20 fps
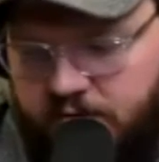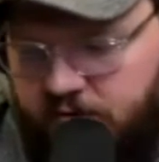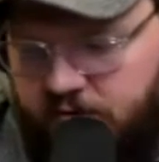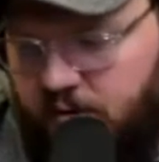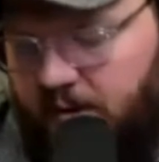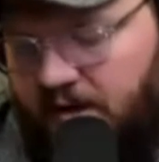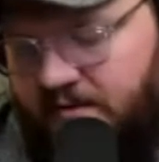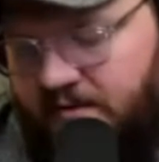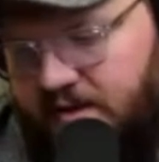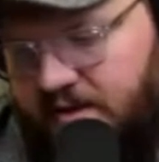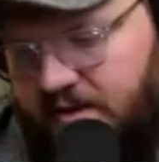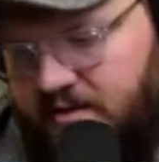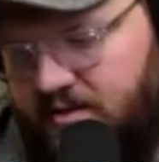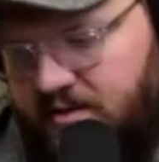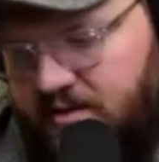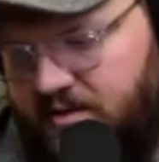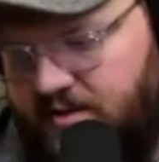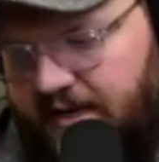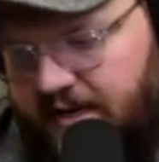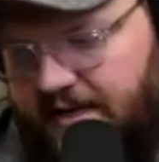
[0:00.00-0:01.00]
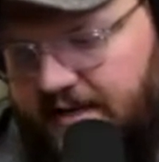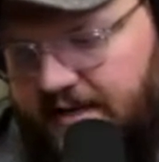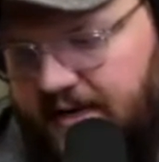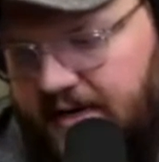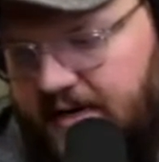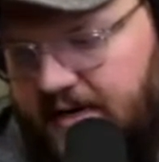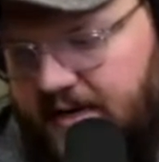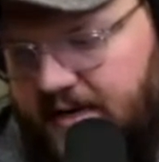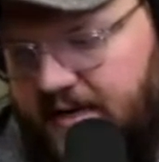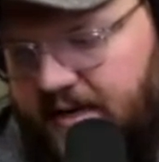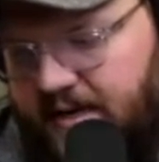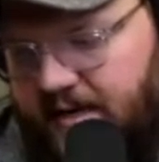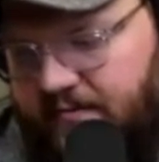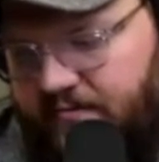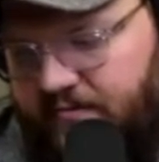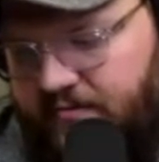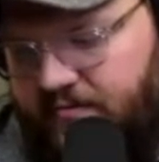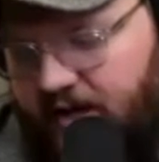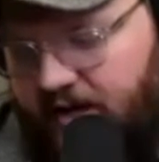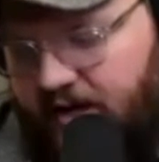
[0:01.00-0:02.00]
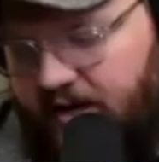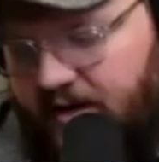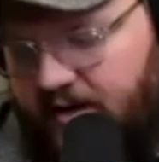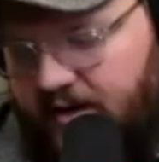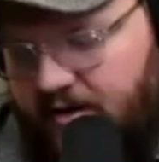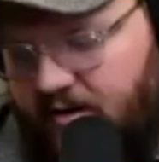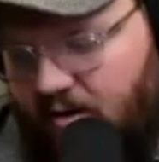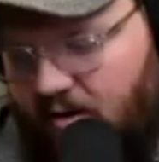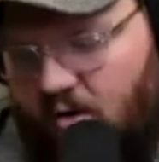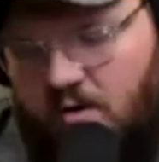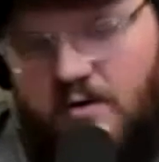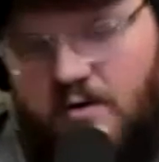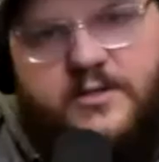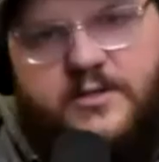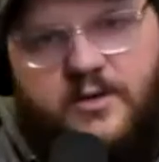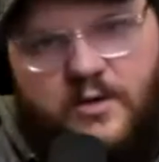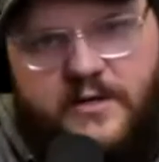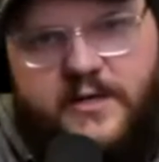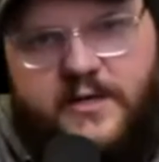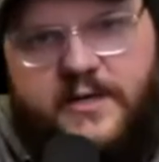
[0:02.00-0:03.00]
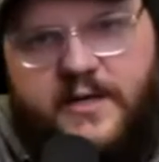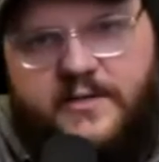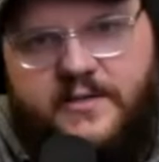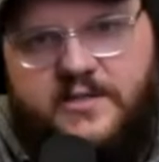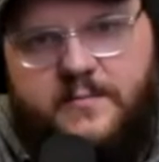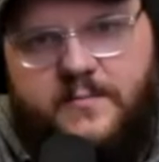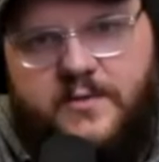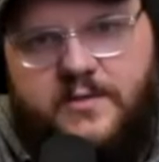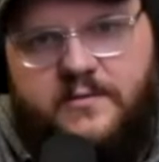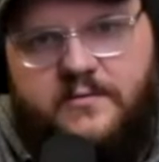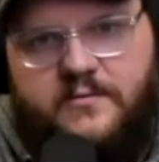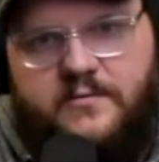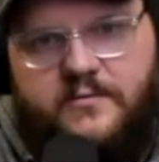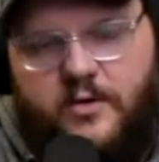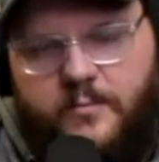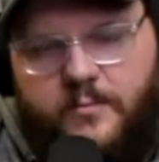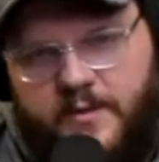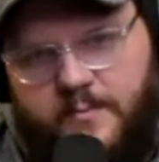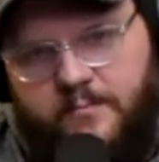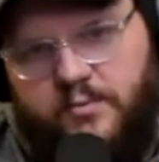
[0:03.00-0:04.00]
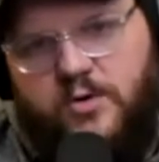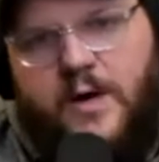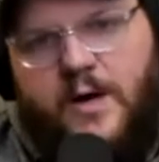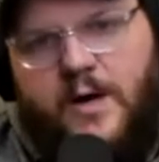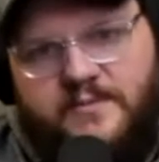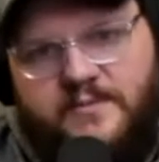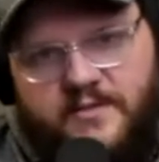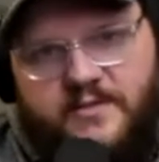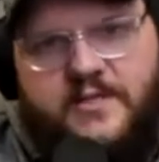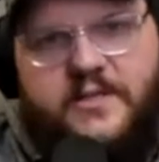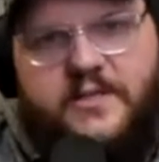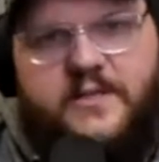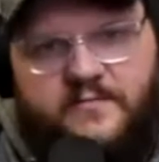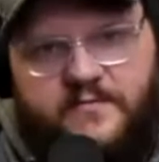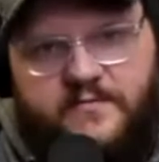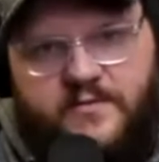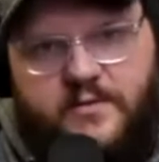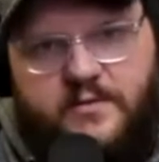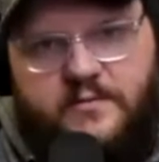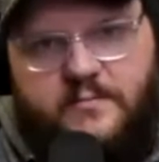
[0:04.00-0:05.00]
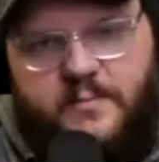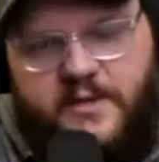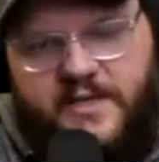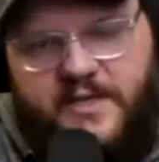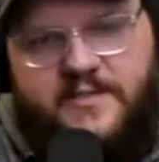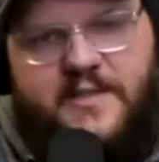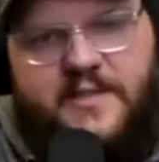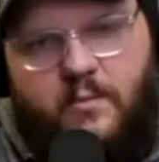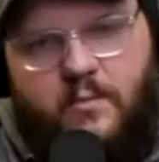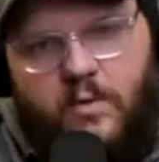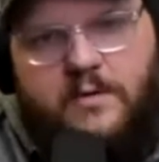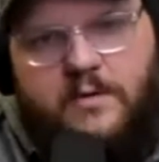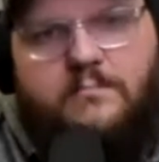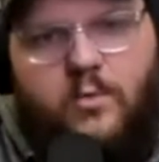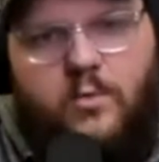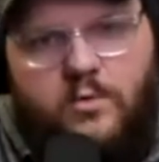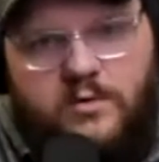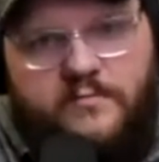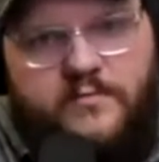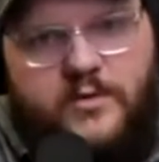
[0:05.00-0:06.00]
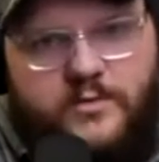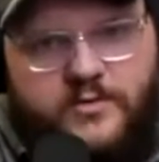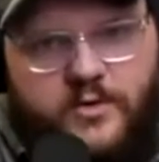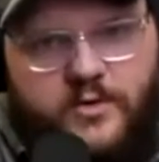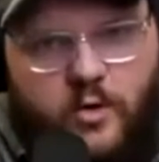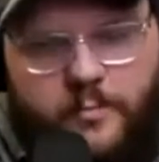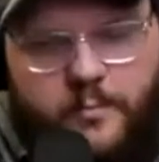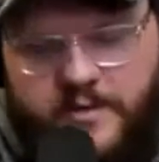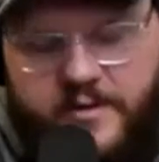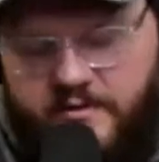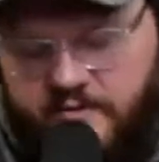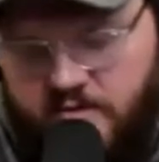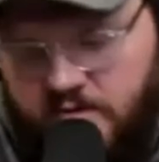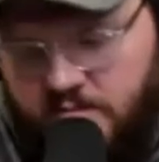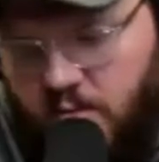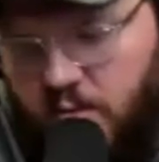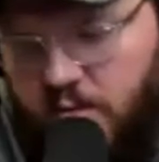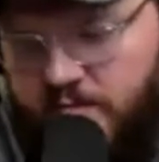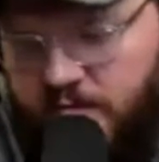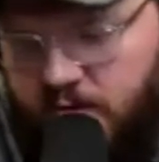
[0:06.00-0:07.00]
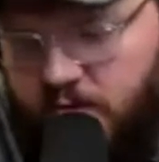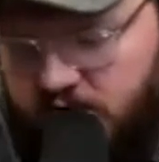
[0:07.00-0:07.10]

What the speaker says: about this is that if they are a target customer, they'll be prompted to convert because they want more of those opens or more of those